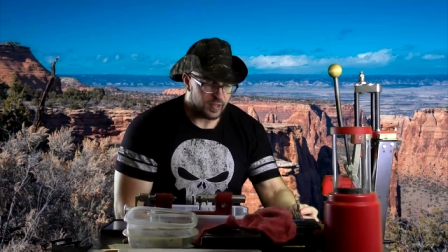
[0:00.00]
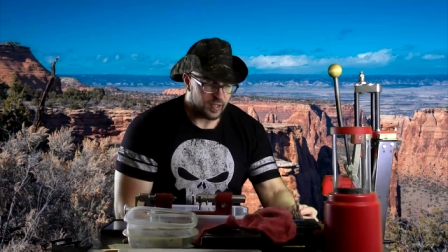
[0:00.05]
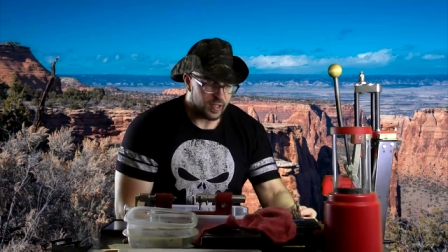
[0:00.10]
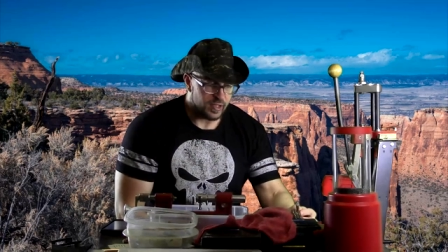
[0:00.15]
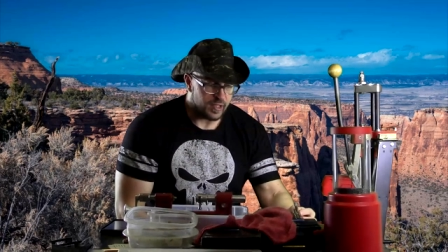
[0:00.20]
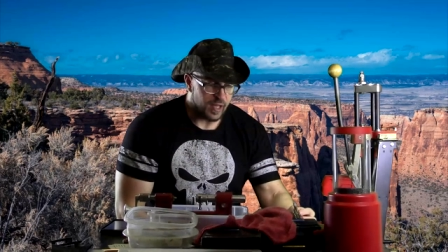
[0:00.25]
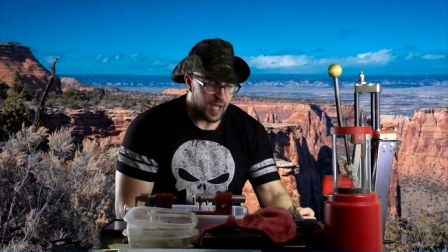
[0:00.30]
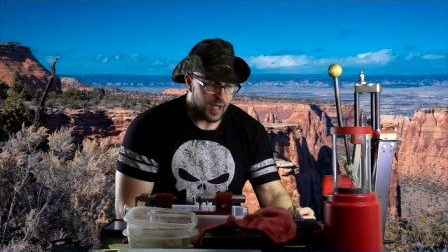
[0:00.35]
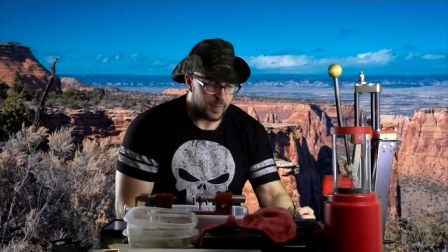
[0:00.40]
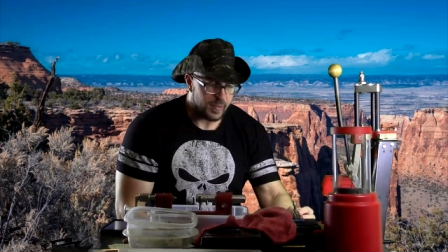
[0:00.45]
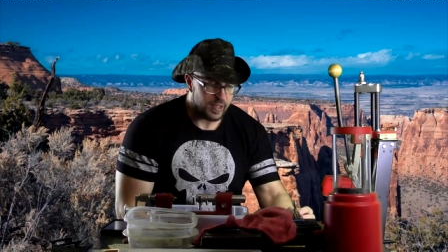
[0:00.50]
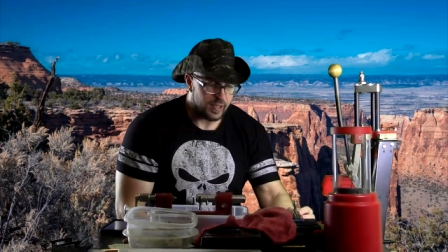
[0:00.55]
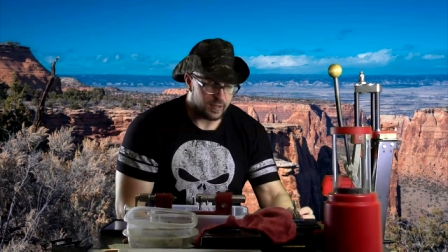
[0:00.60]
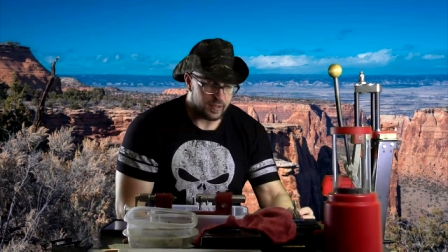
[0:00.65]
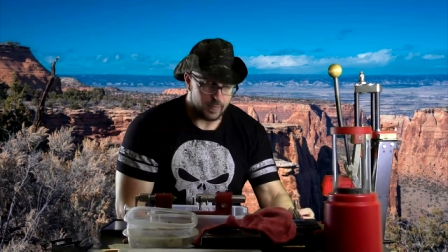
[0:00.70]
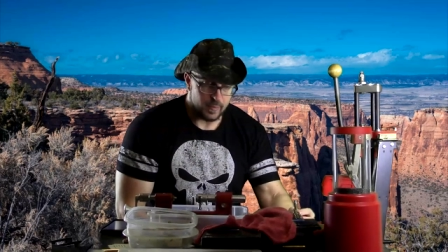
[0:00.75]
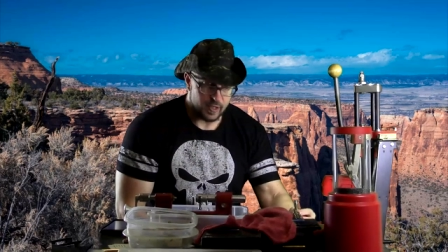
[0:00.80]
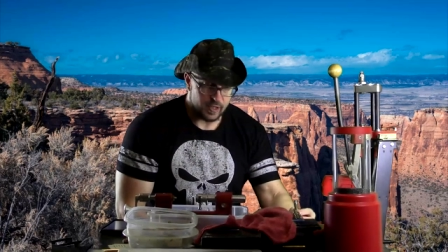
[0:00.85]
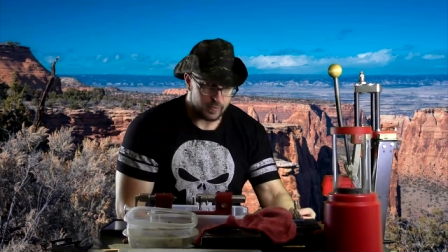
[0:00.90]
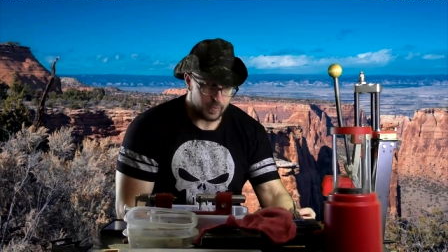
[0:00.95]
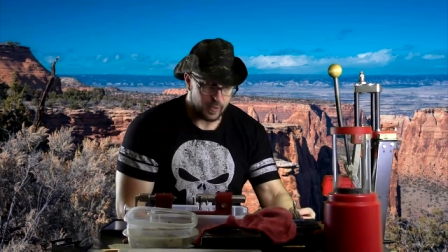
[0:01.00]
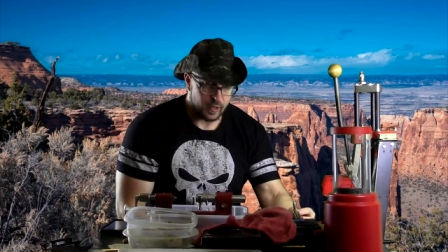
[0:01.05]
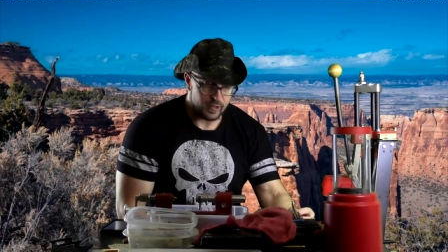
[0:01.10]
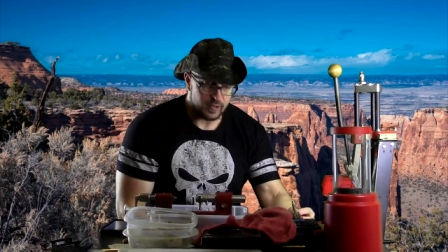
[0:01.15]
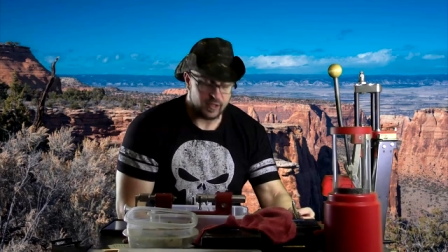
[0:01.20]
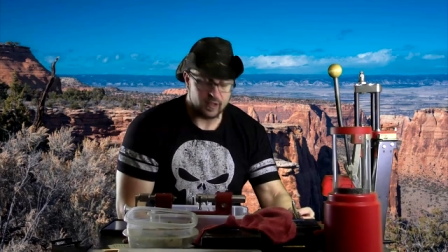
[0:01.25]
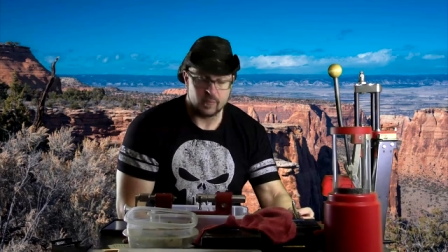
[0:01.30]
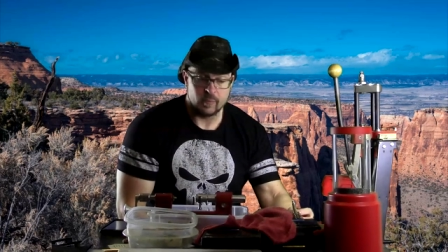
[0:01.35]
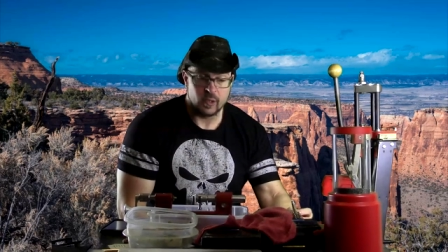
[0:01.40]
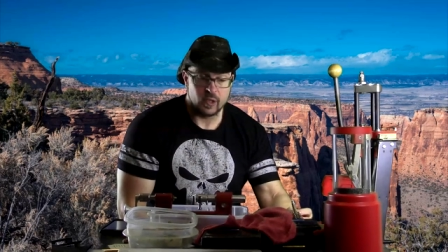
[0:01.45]
And it's not because the bench press
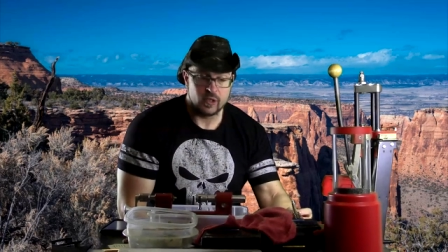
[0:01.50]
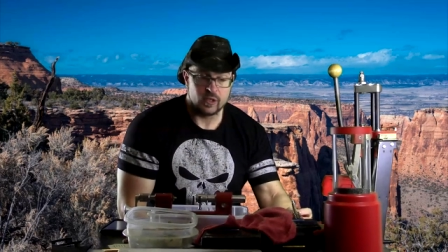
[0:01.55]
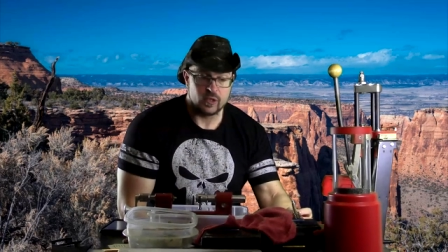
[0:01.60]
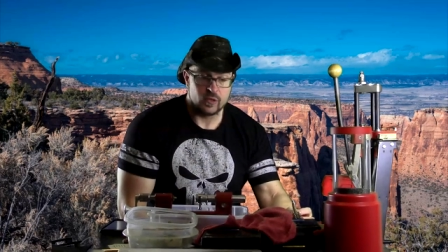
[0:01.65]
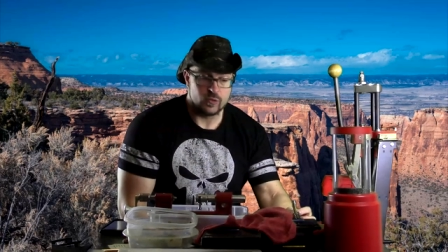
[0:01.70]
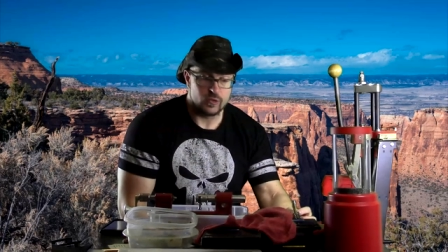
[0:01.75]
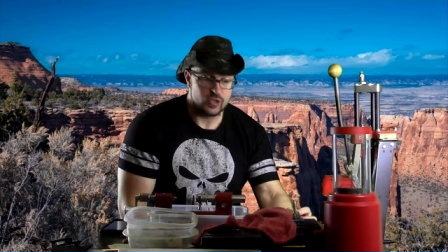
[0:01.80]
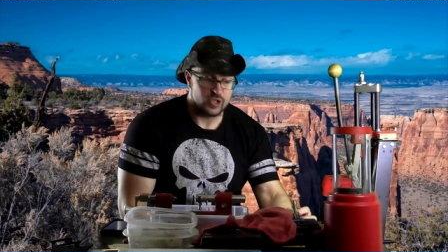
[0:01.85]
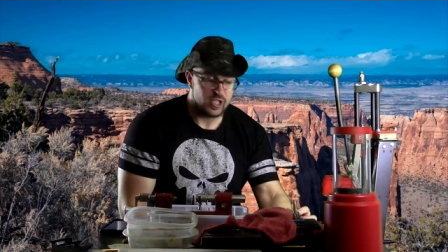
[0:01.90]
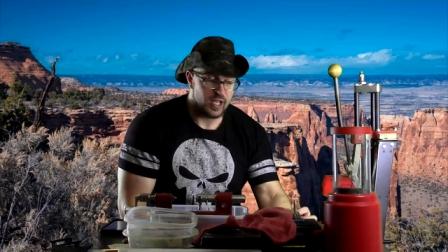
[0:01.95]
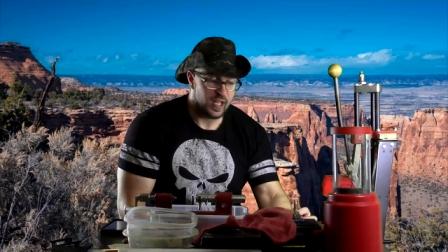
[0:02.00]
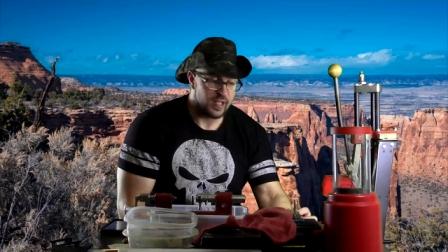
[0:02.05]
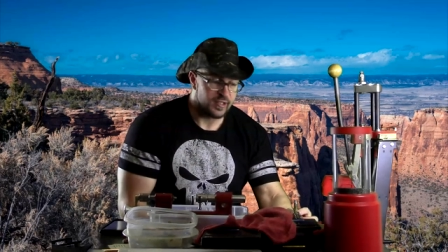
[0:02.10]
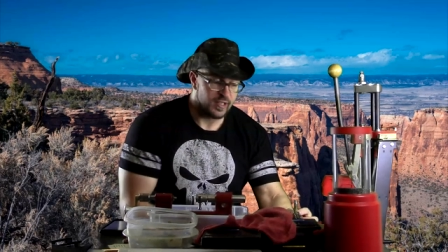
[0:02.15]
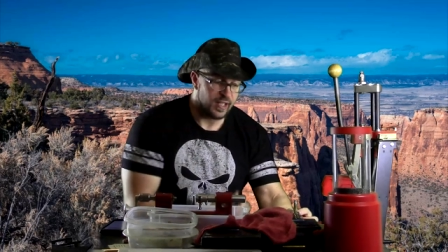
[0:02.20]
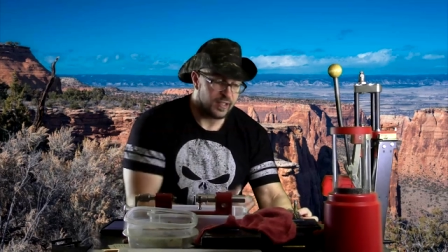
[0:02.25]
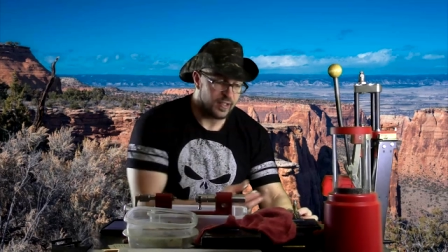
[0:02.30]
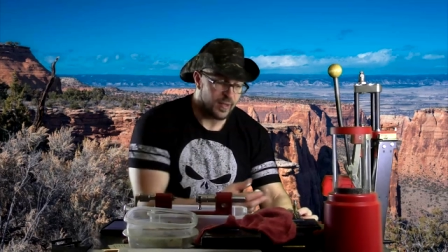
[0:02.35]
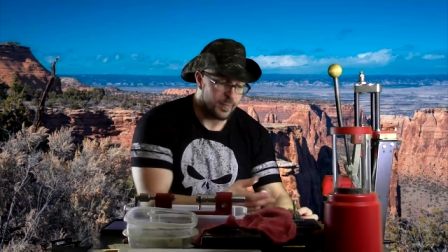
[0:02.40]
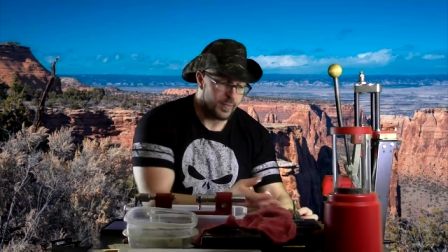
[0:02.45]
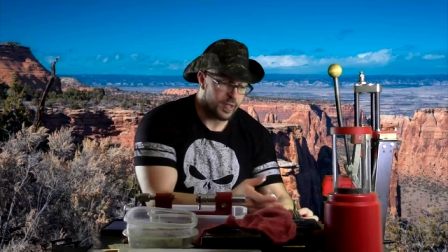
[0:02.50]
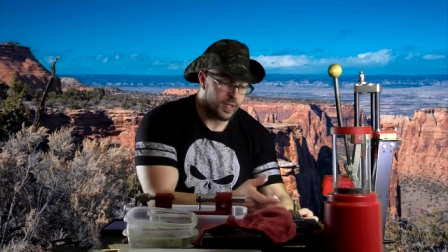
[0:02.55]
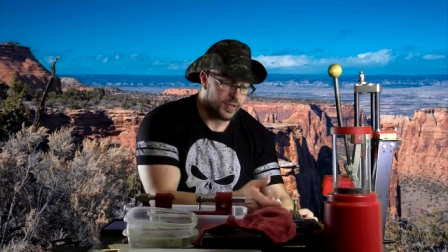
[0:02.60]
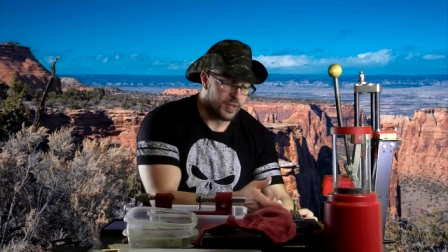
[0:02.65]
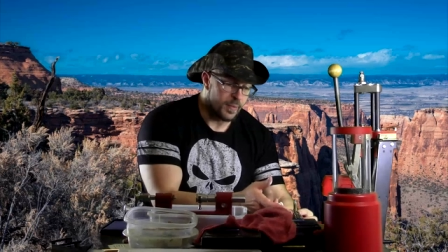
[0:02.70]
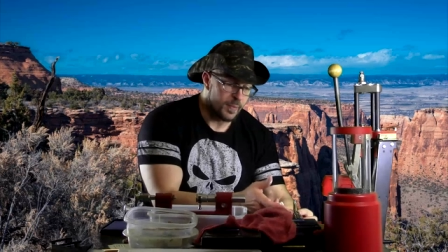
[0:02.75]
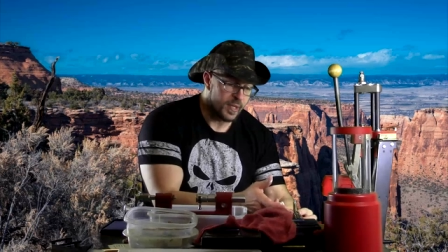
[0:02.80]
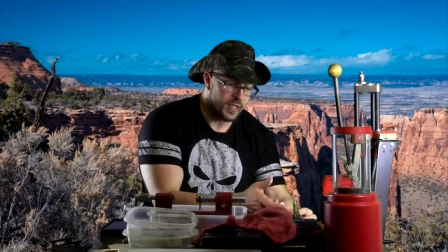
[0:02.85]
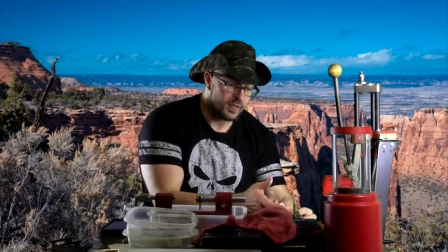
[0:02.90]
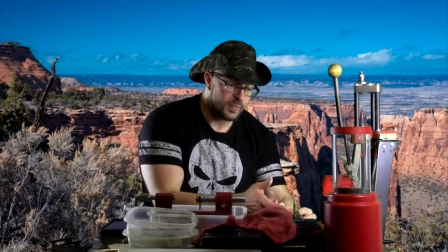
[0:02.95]
doesn't build a huge chest. That's a myth.
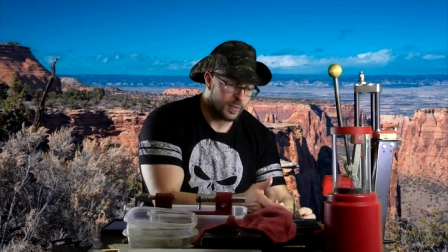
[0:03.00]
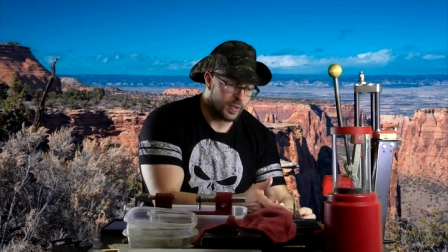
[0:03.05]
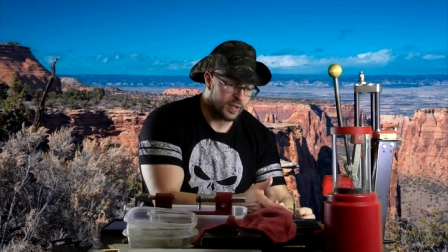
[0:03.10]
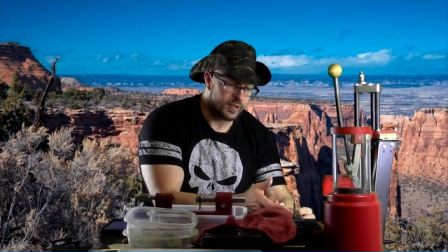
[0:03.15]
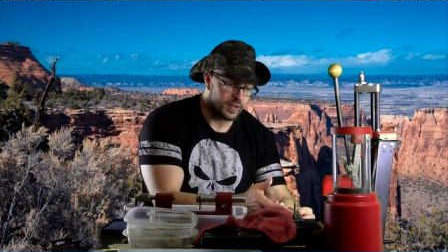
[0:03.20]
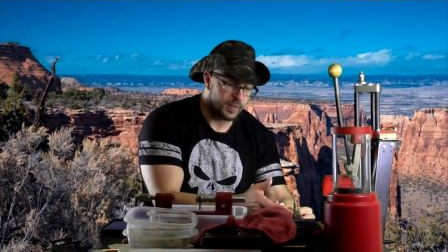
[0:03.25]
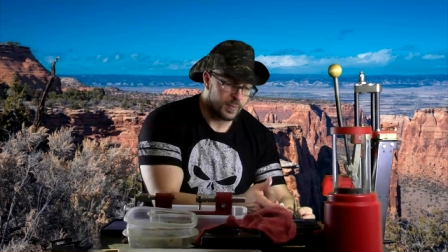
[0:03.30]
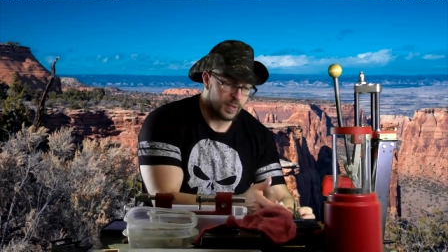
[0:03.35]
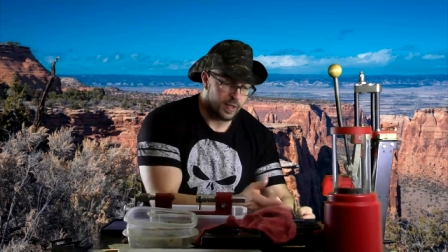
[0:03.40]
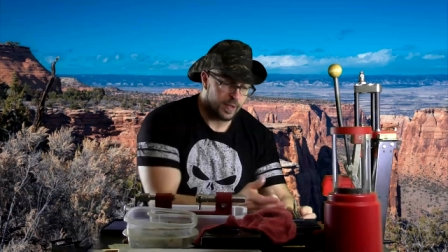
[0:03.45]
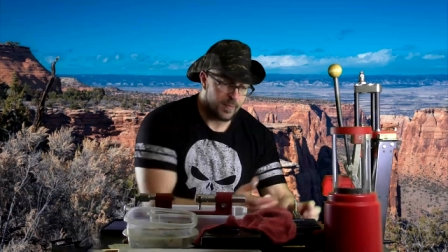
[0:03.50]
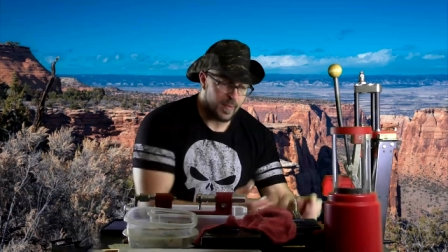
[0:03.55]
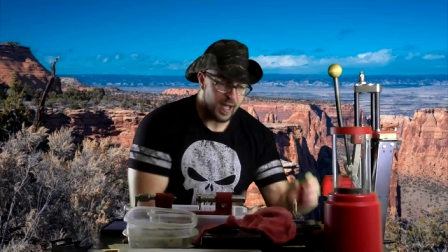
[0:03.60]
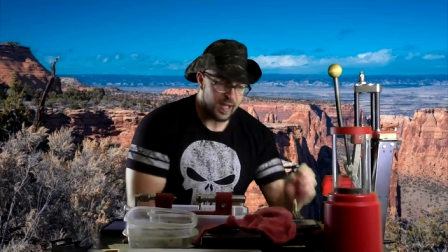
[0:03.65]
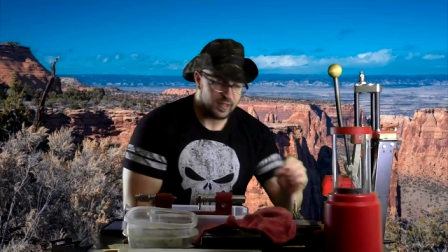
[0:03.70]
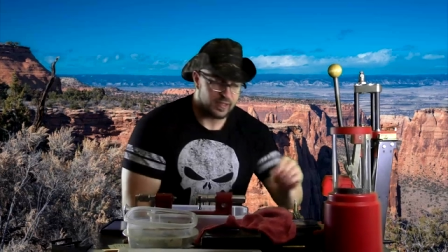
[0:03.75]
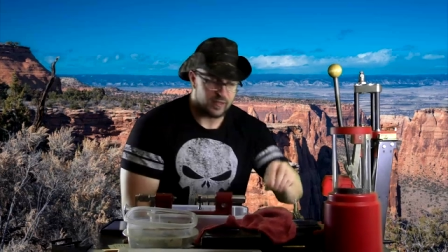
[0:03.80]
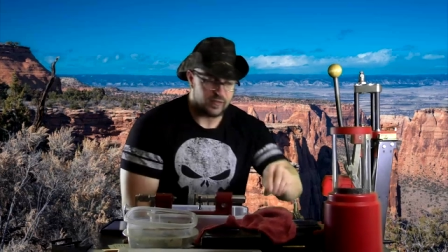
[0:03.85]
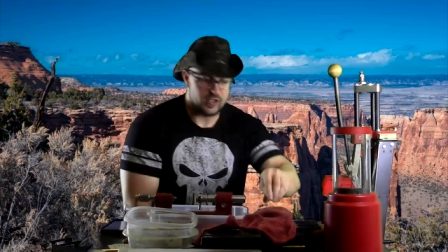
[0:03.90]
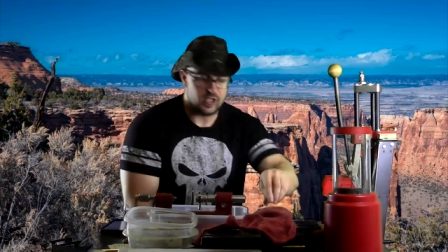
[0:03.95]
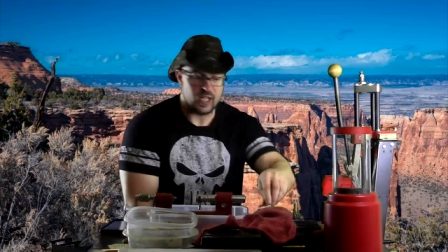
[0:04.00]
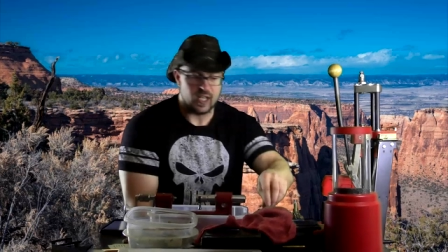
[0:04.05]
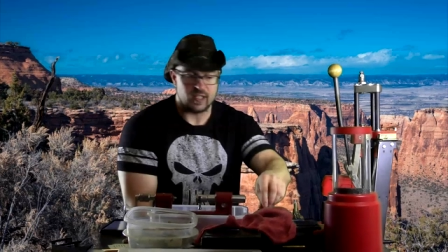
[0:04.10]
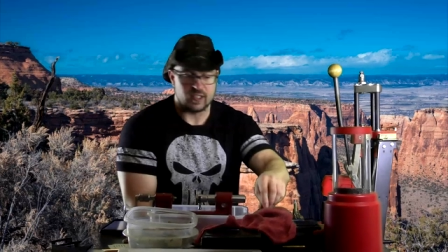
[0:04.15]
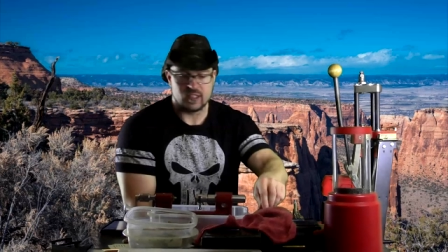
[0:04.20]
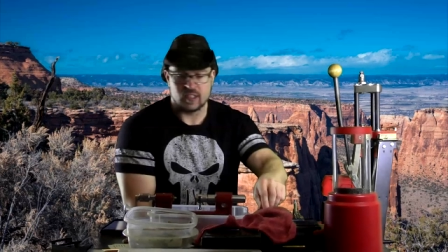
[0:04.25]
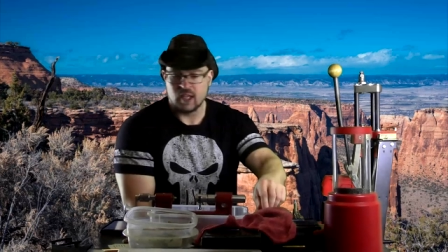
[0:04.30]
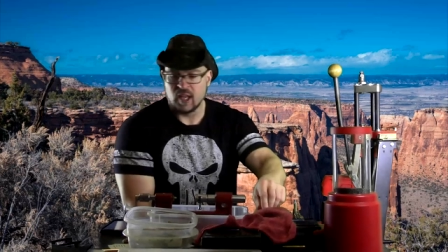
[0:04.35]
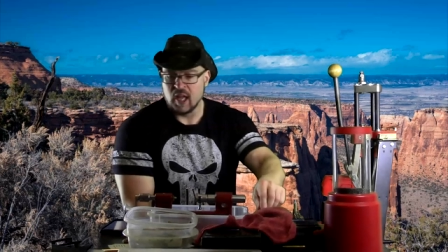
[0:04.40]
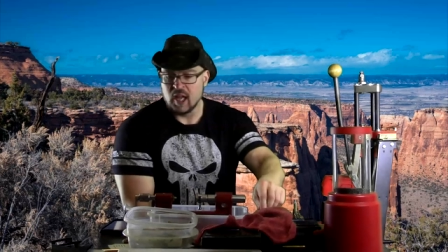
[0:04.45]
The bench press can build a massive
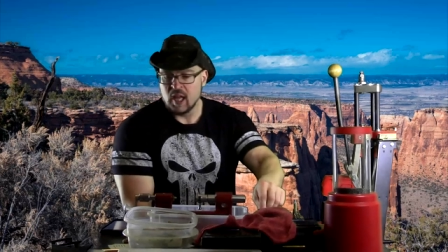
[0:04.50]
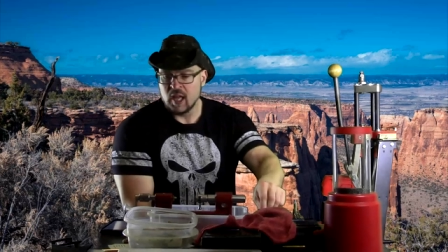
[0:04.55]
chest.